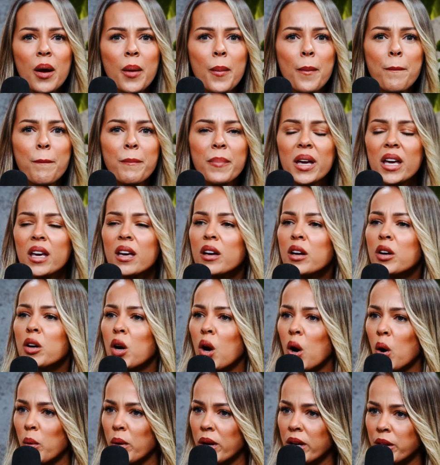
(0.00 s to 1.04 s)
Me
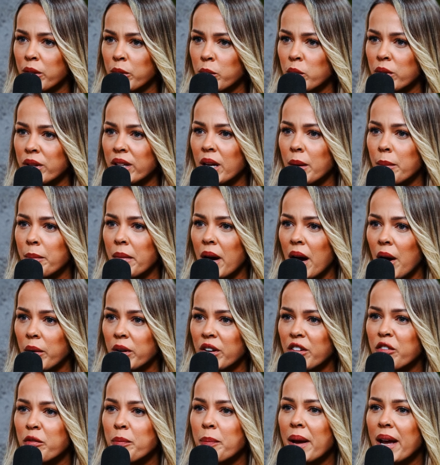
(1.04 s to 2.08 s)
going through the amount
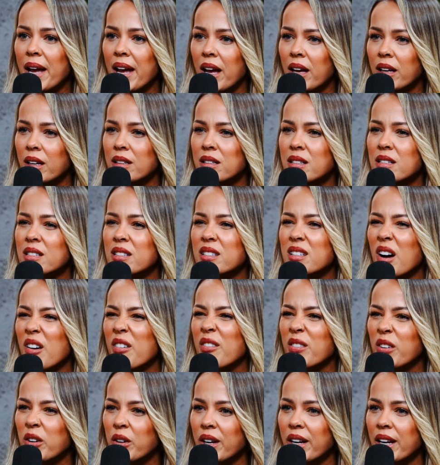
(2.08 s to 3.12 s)
of pain and
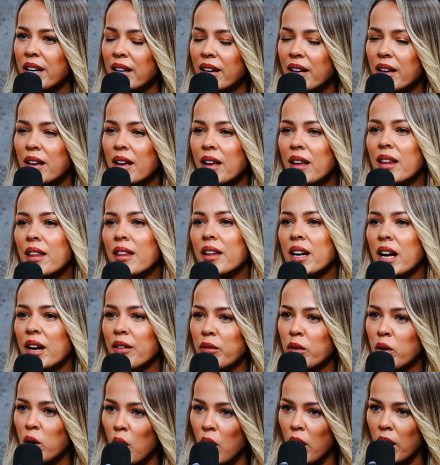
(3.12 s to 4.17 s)
suffering that
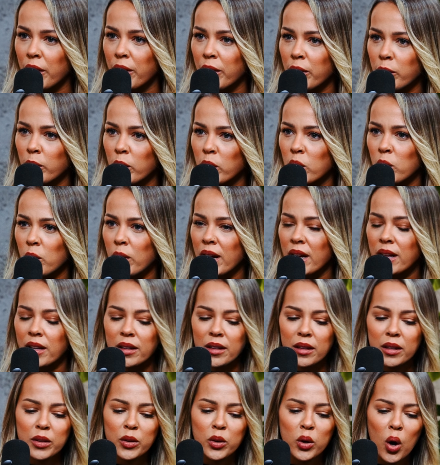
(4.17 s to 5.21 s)
I've gone through
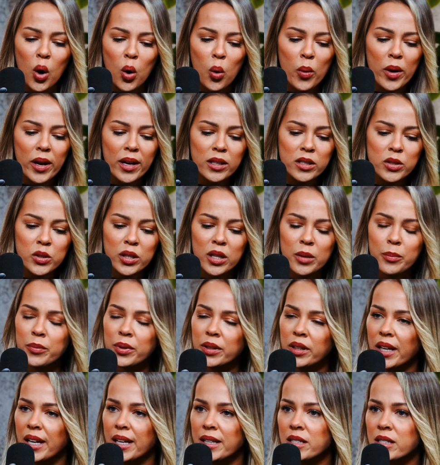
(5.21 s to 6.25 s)
and going to the
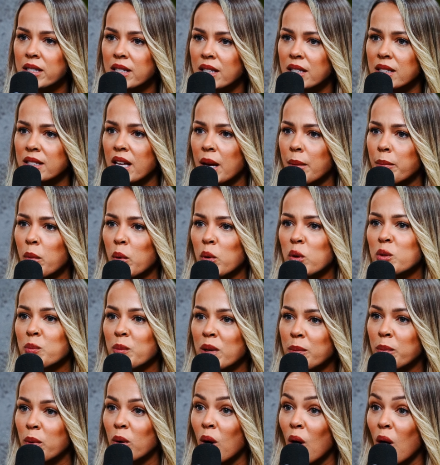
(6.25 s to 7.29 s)
places that most
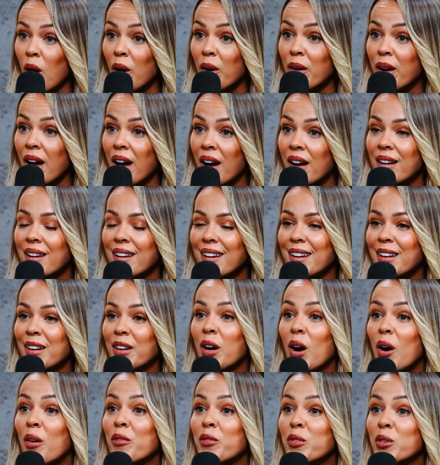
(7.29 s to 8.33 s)
people are not
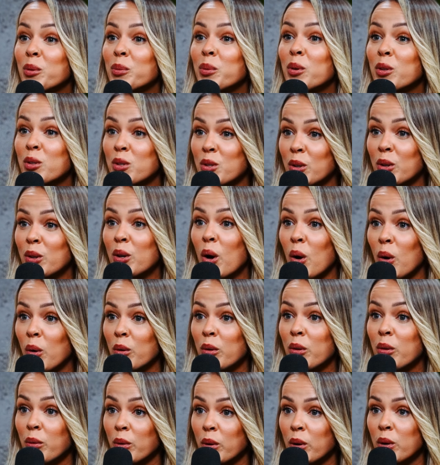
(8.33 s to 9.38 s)
comfortable to go
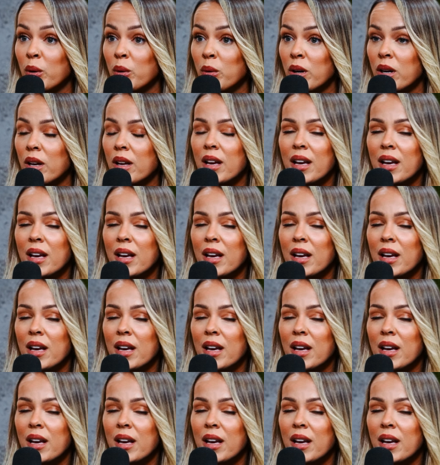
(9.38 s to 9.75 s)
through,